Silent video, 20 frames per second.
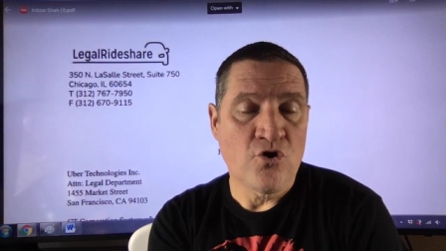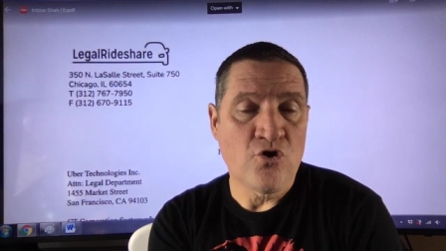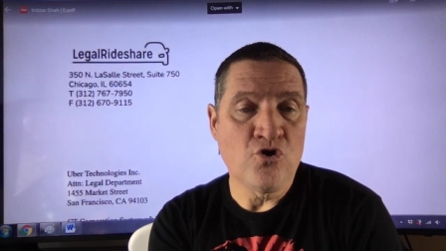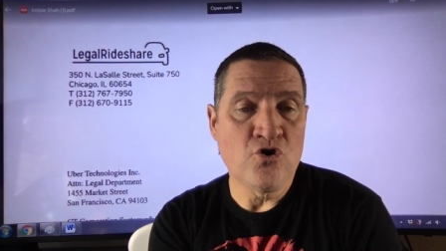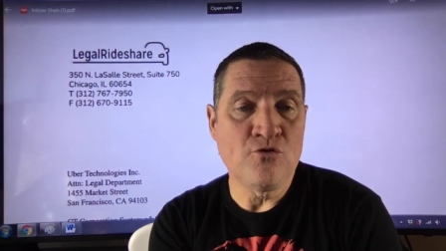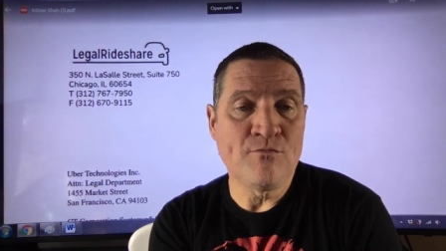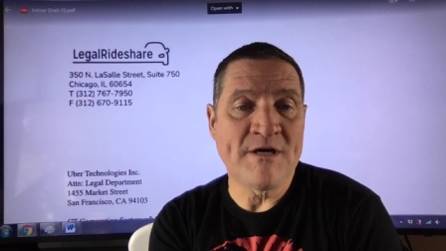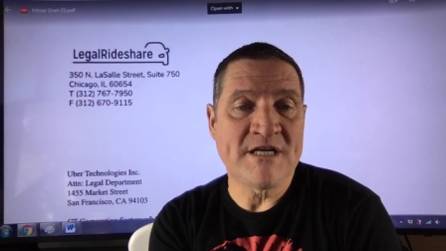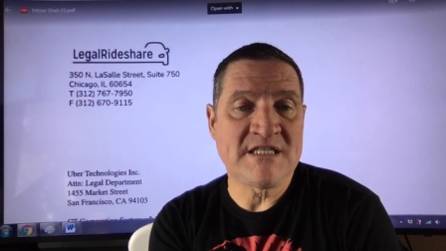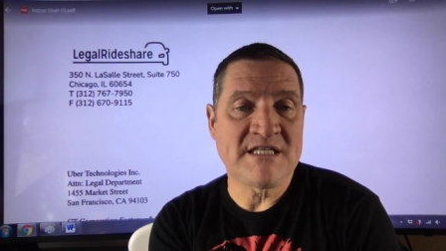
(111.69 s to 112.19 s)

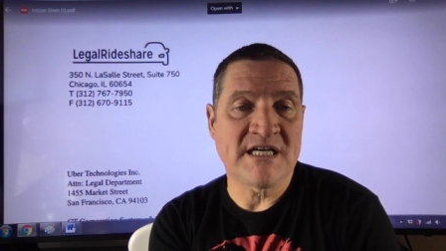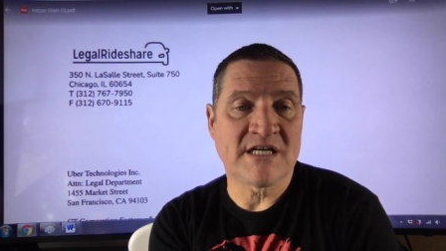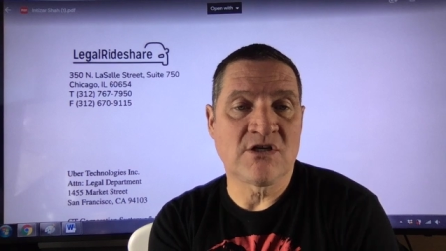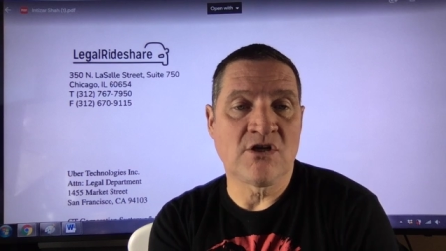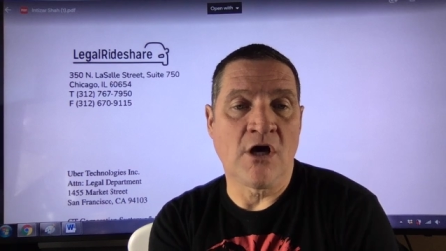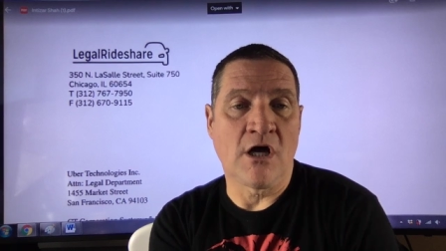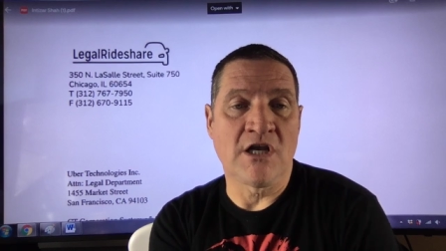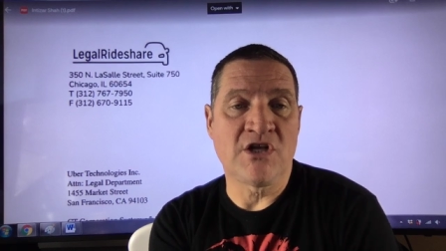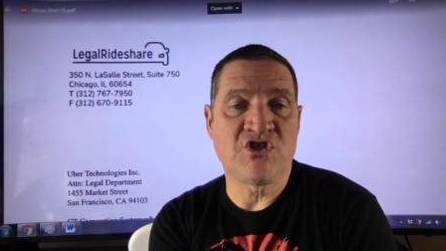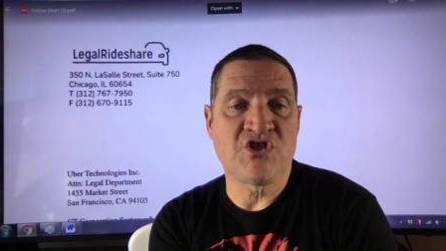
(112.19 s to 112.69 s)
Uber
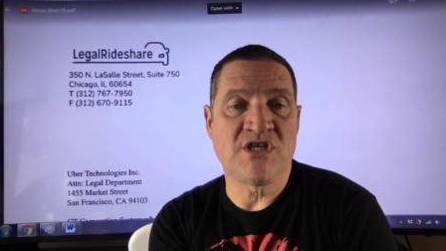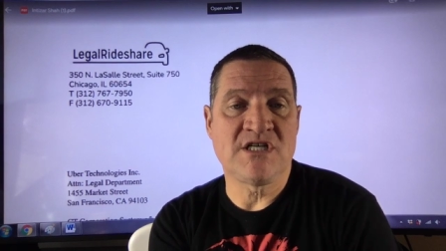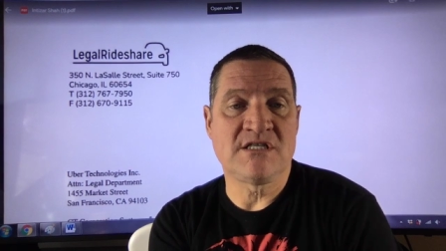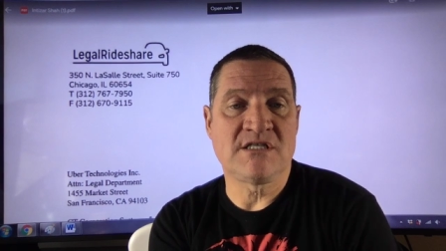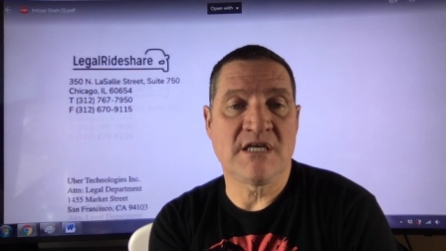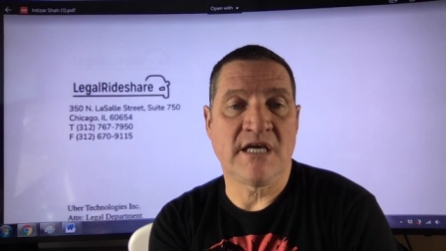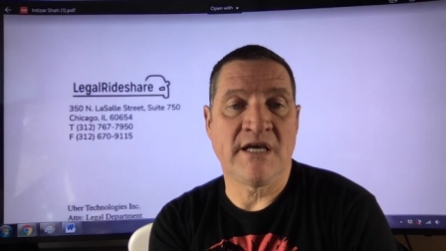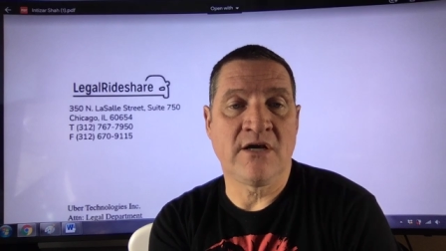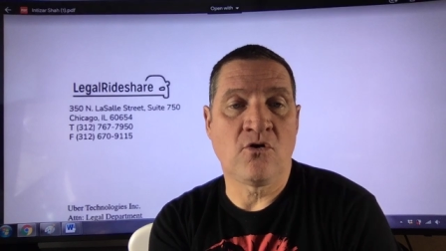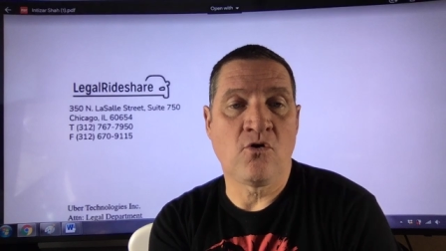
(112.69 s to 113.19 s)

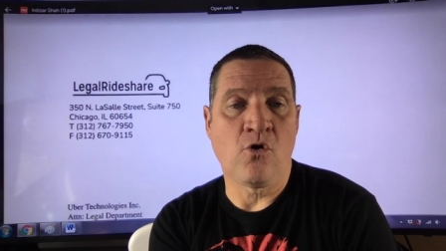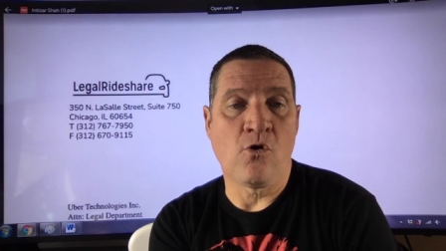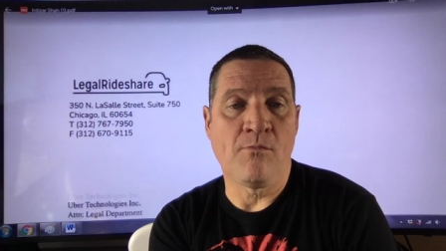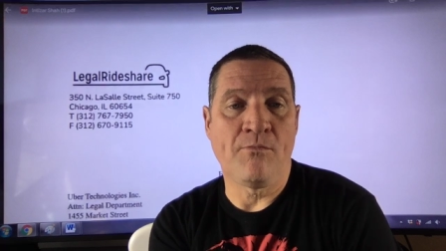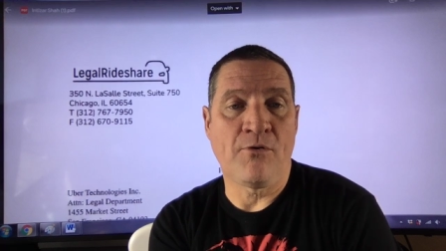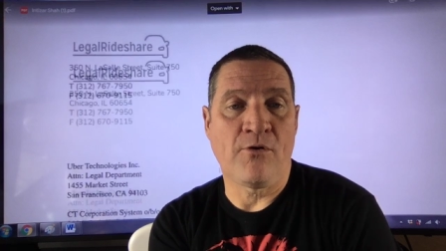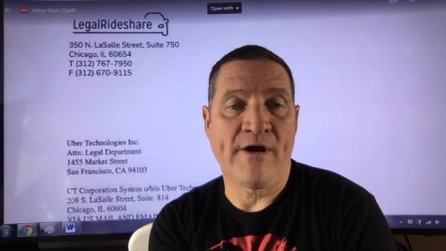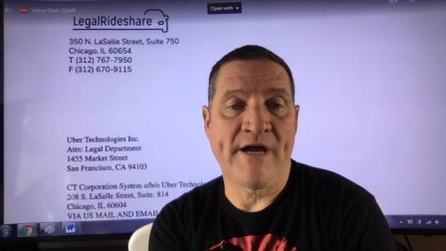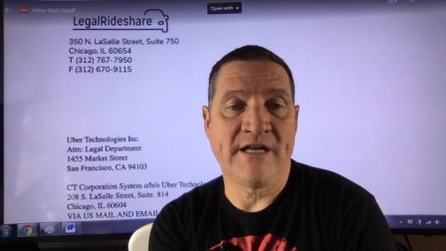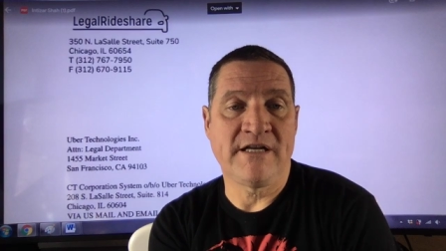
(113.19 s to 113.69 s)
Technologies
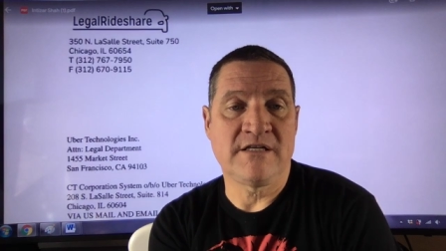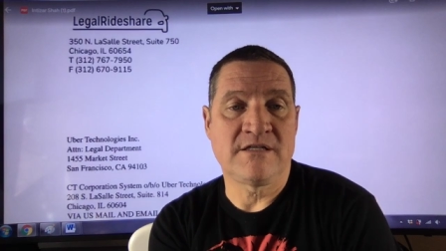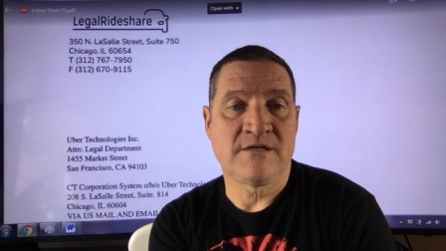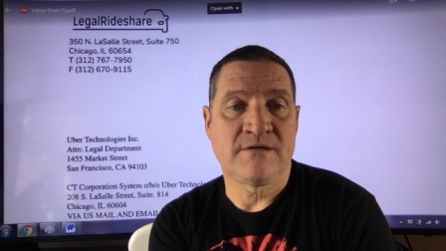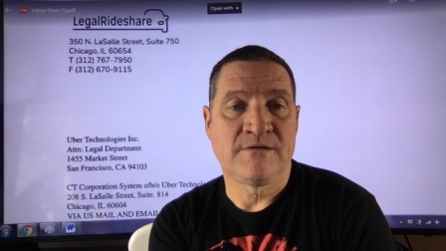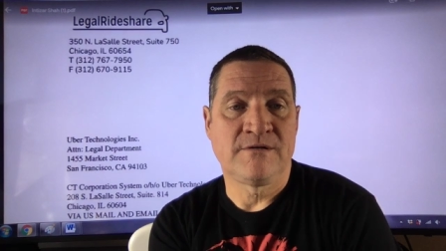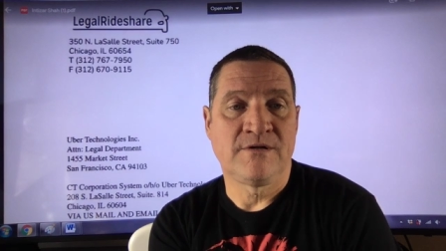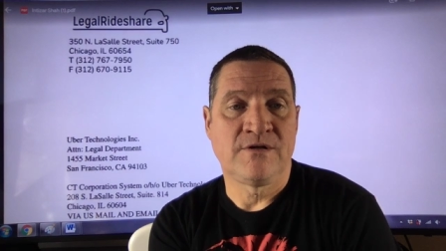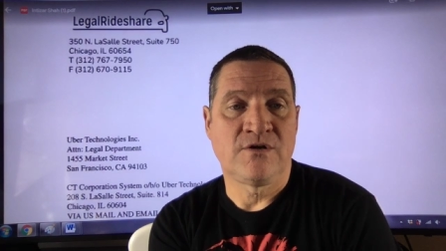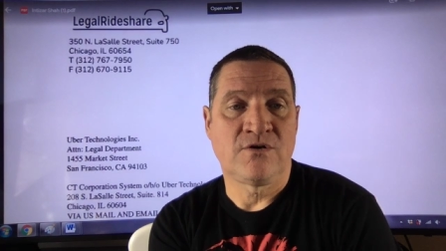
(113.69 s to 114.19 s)
Incorporated,
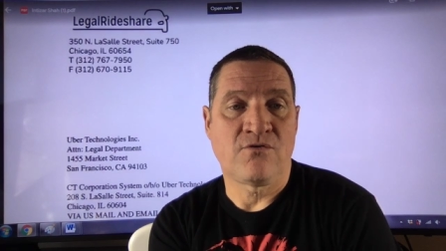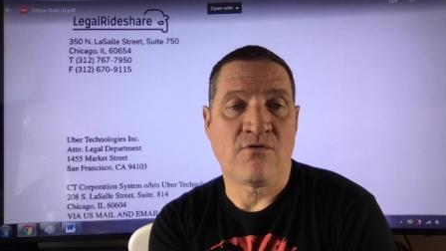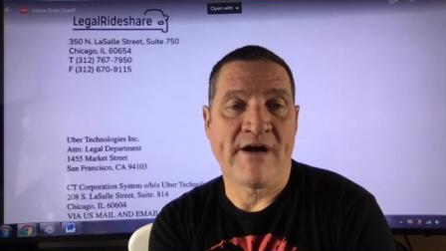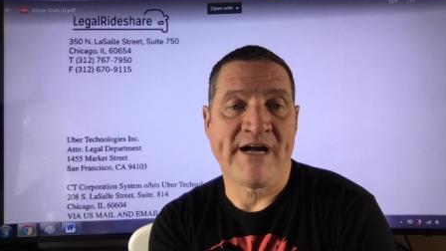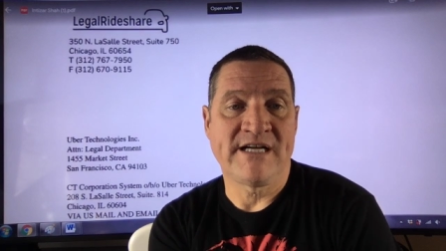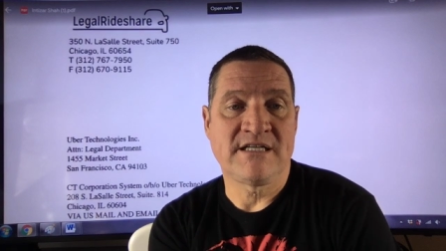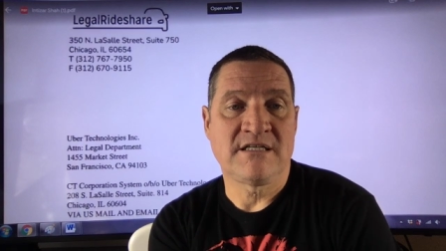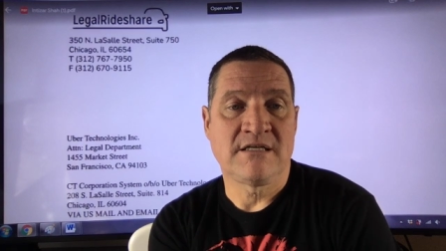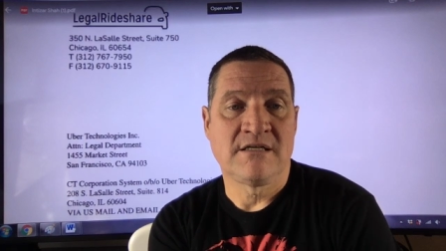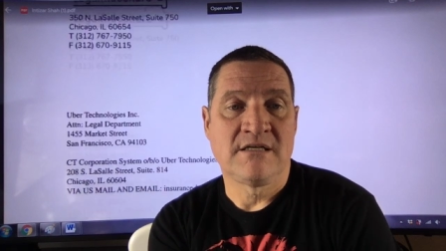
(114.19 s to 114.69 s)

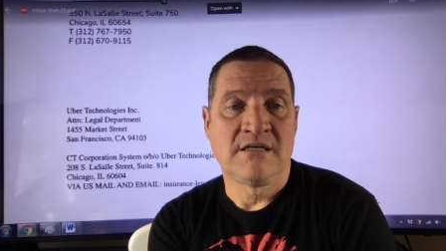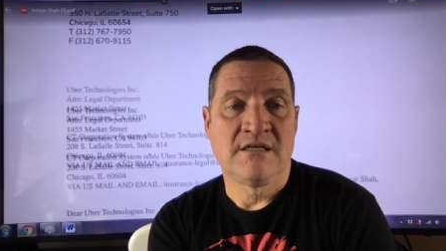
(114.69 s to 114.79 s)
right?